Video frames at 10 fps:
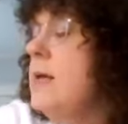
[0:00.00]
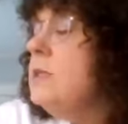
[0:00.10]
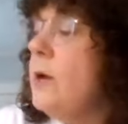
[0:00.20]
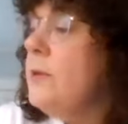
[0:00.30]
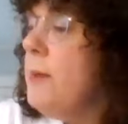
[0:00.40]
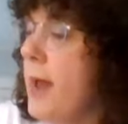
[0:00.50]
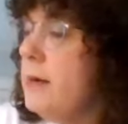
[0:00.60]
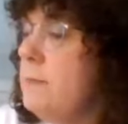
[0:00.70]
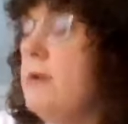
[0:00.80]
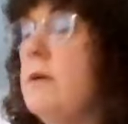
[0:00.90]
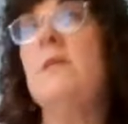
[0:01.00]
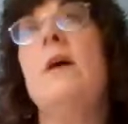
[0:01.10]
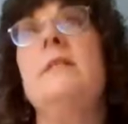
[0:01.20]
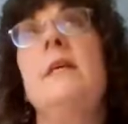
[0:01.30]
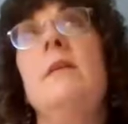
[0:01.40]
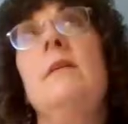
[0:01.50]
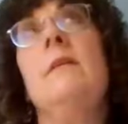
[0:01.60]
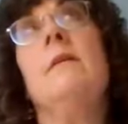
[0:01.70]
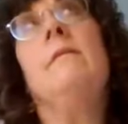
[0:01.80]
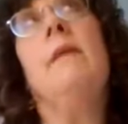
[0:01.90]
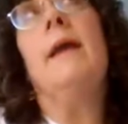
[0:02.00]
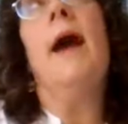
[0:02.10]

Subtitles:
So the McNamara's lost, I think they